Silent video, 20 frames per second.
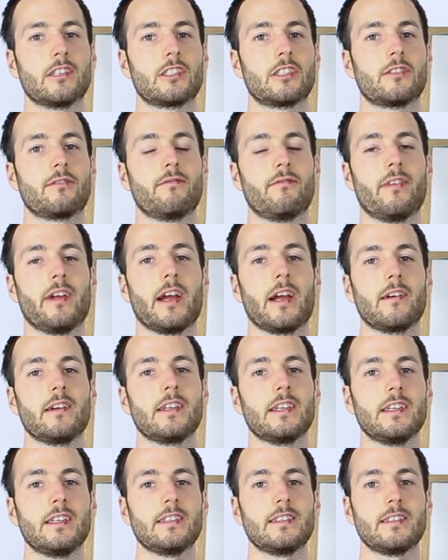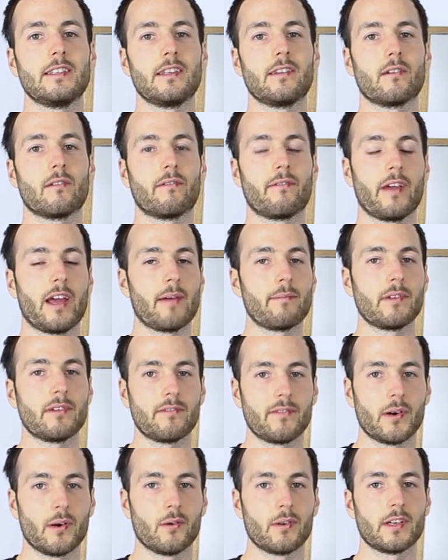just very easy. They're family
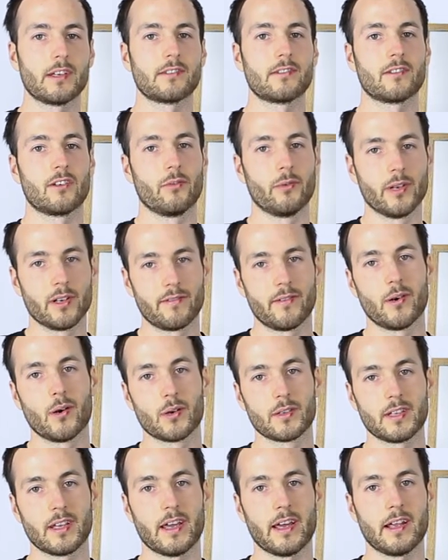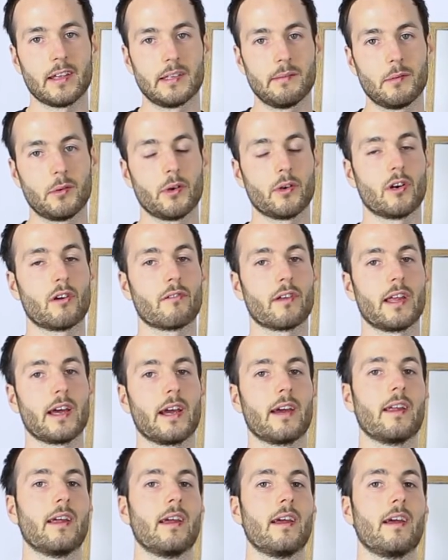focused, they're career focused. Again, I keep going over
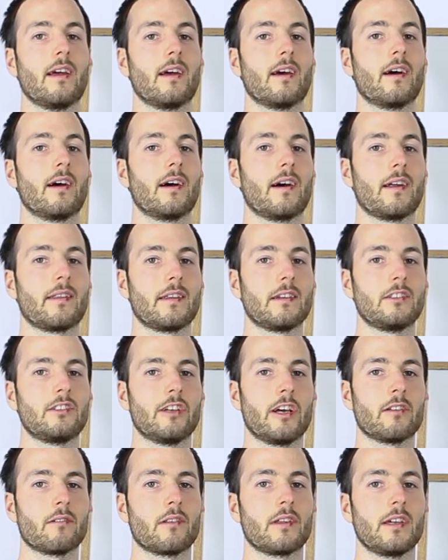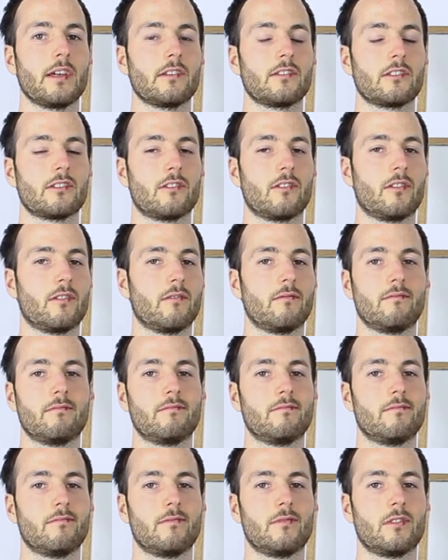that. They generally just
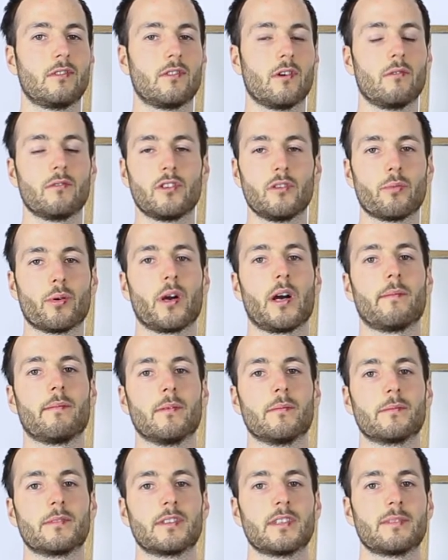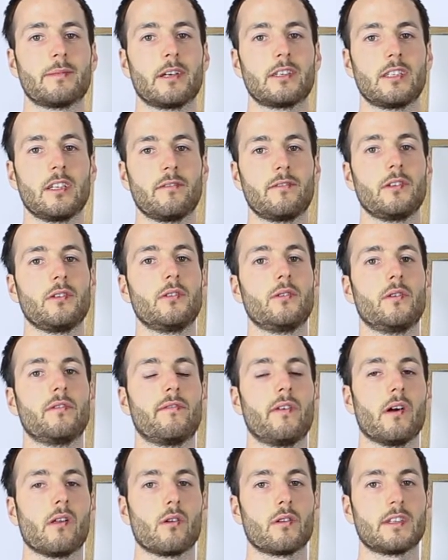don't do problems, especially if you
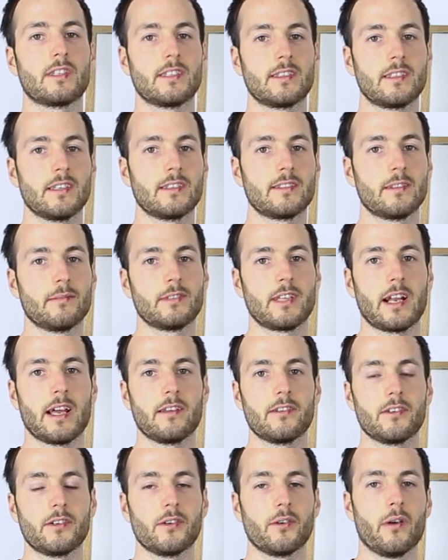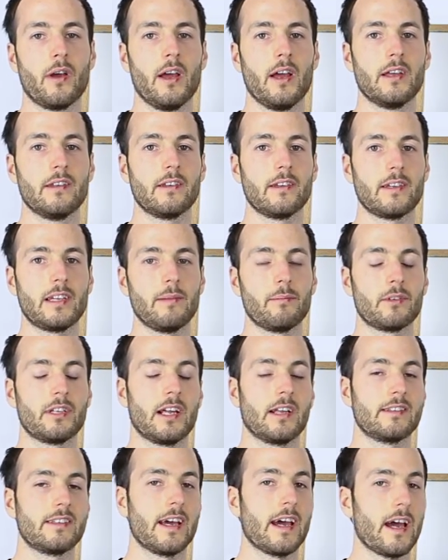follow the systems that I do to keep your
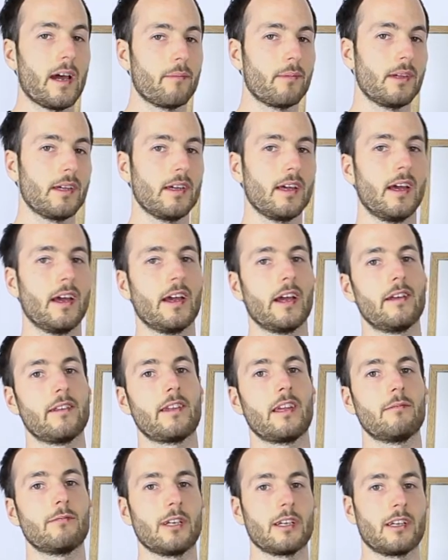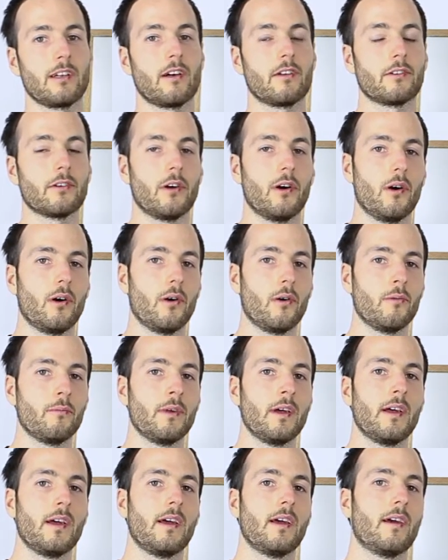tenants happy and you keep checking on your
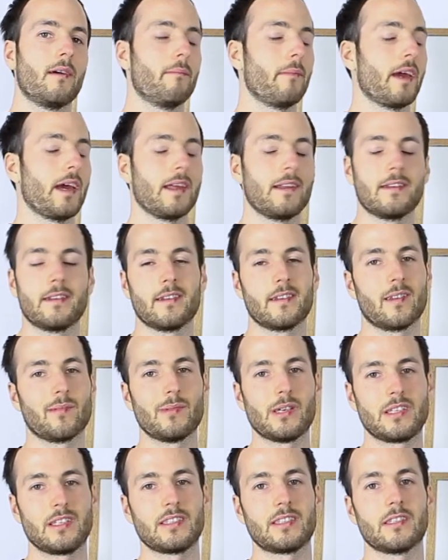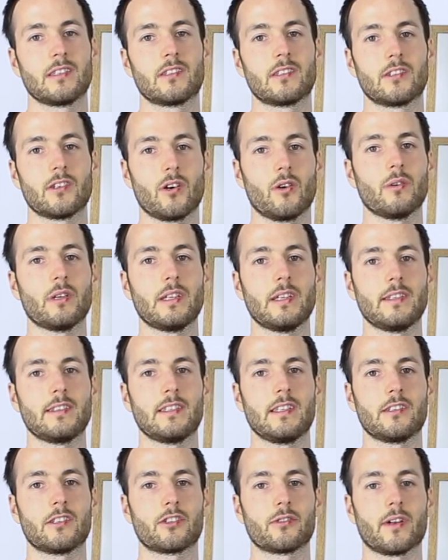home. Man, the business is so
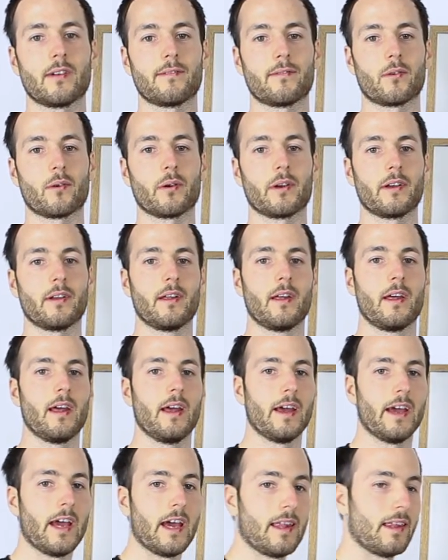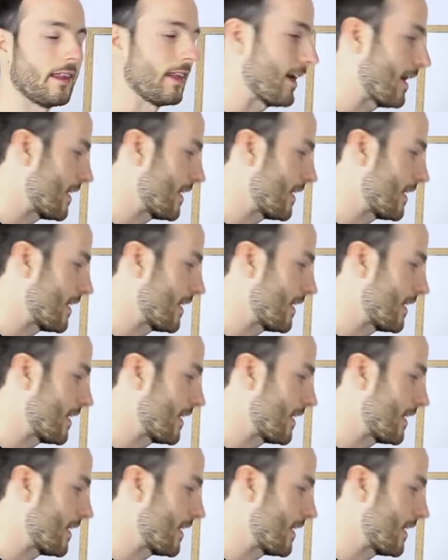easy and straightforward. And